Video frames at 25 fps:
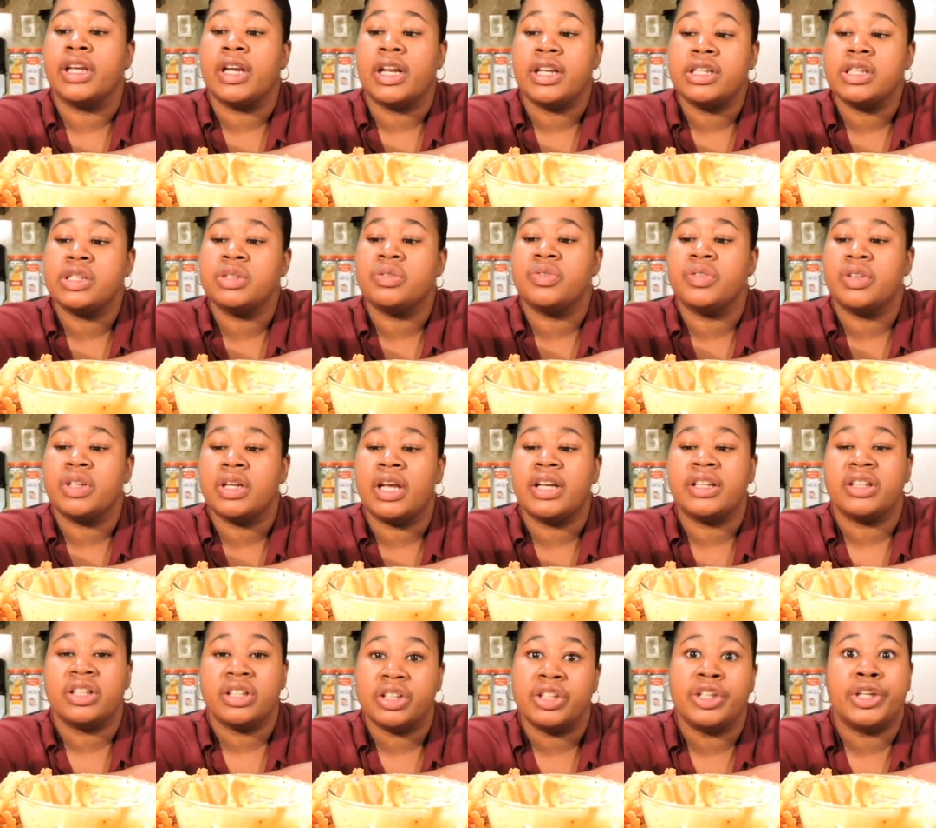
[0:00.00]
And I just feel
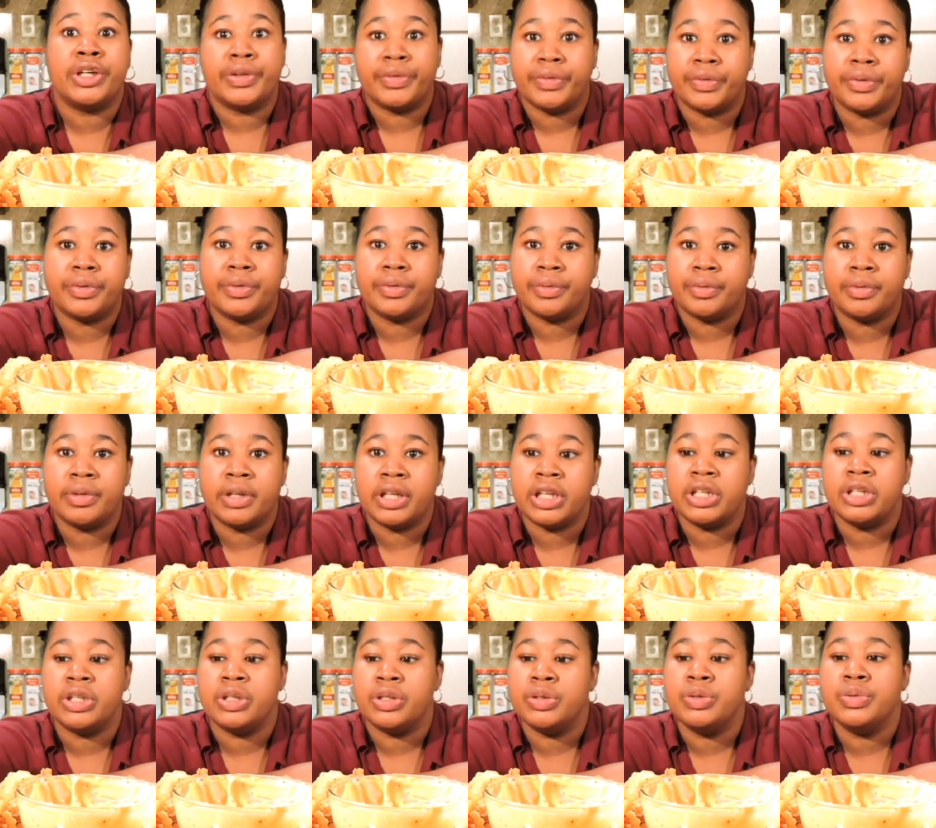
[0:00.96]
like the devil, he
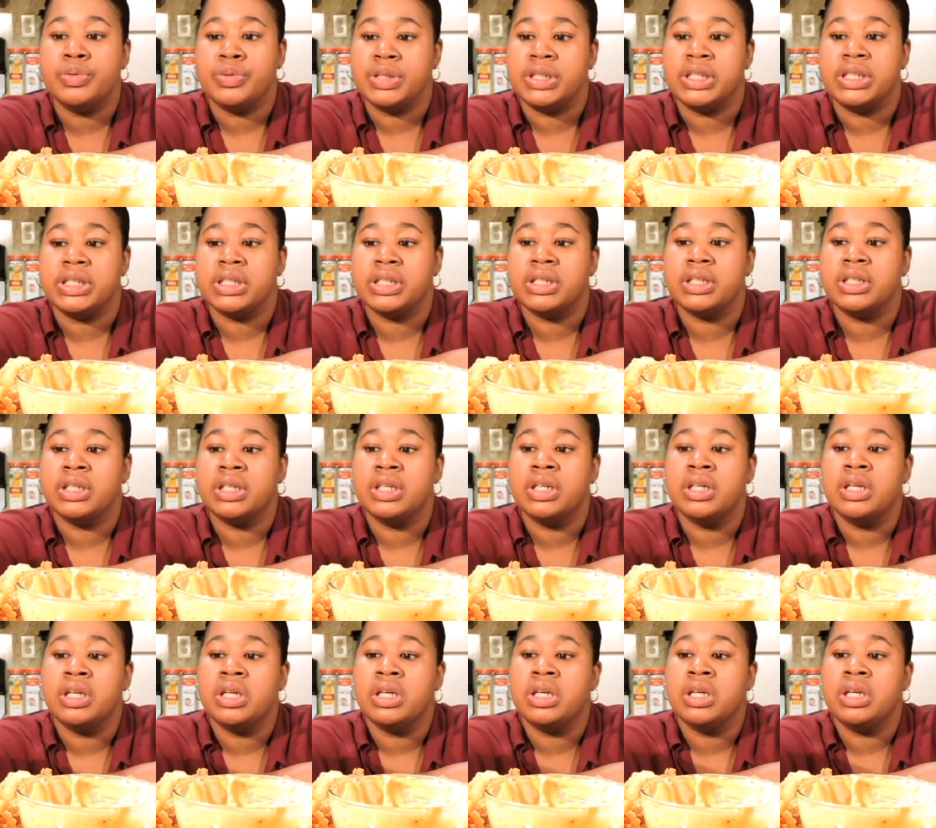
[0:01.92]
used it
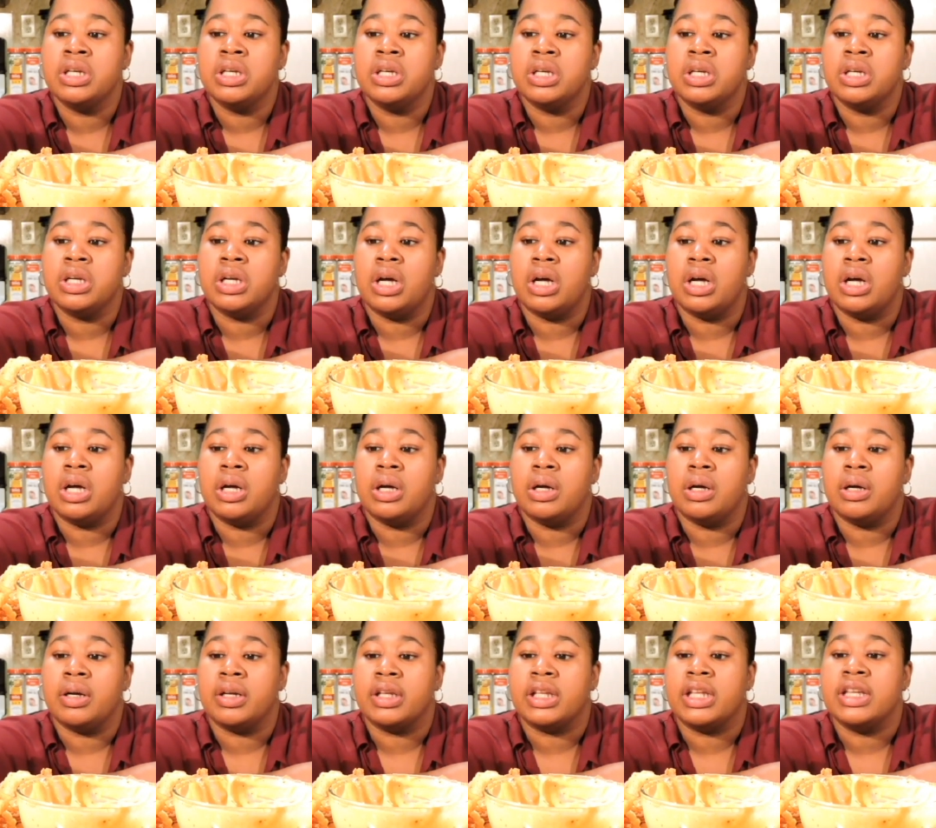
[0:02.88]

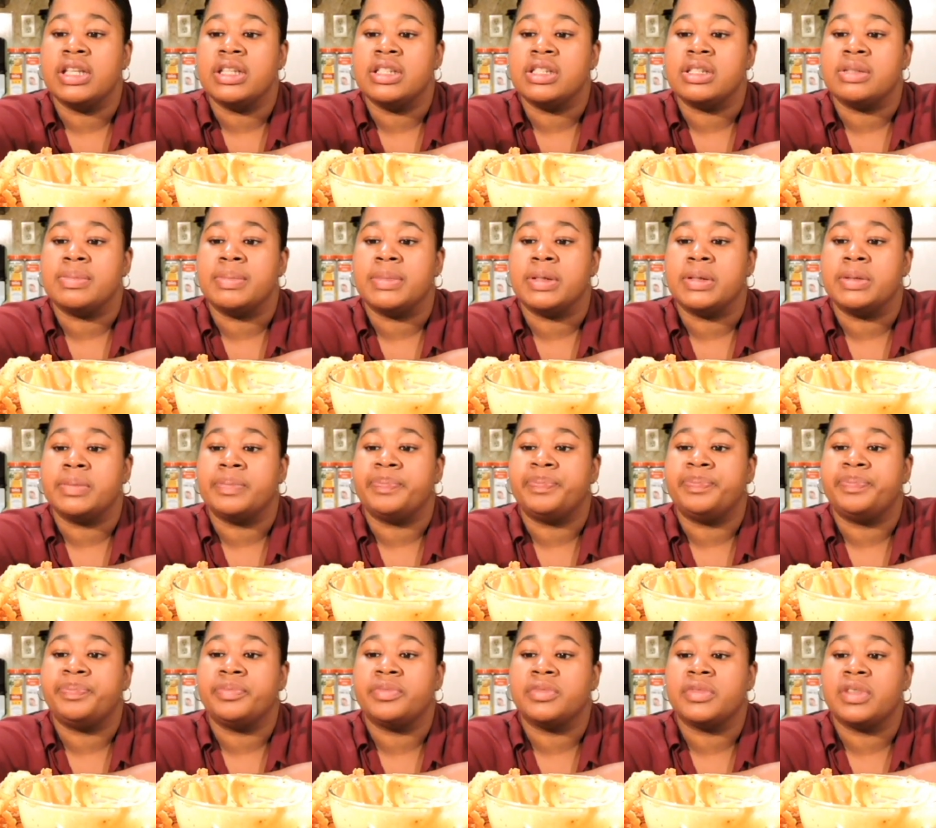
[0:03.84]
uh, against me.
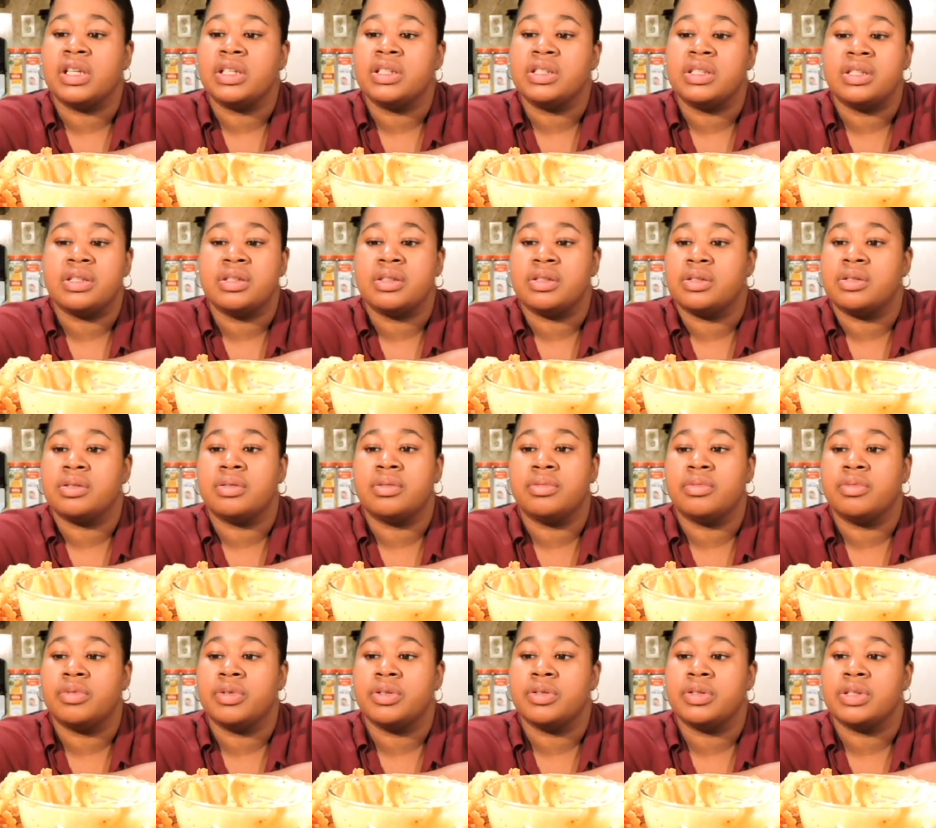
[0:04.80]
That's just
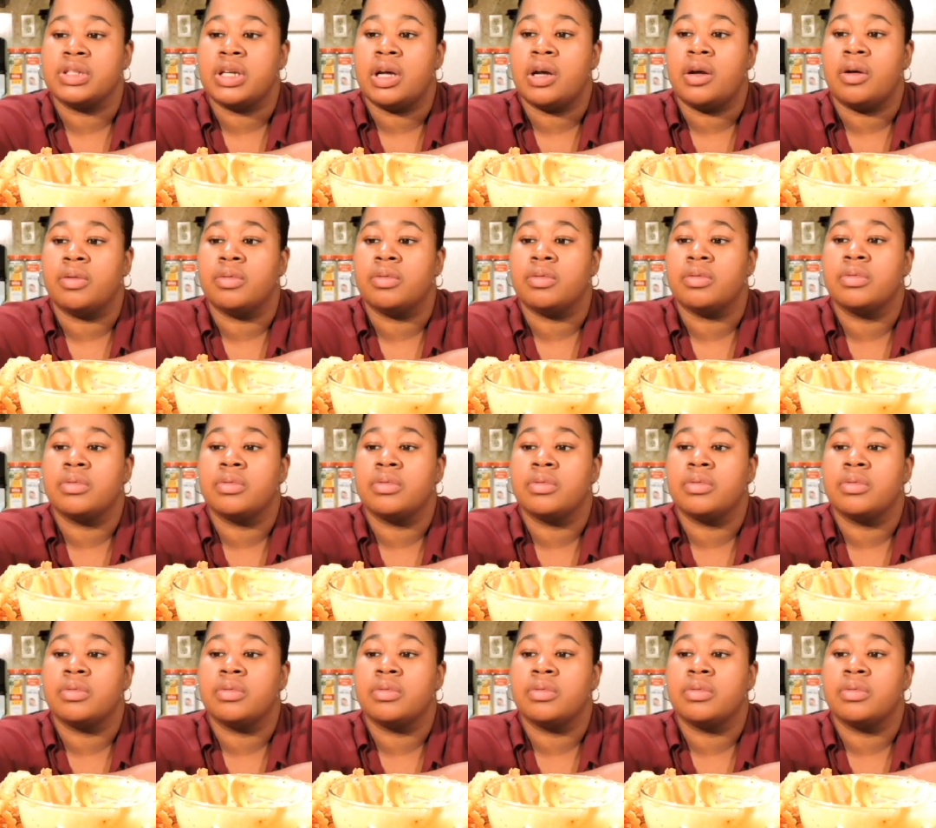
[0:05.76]
real talk.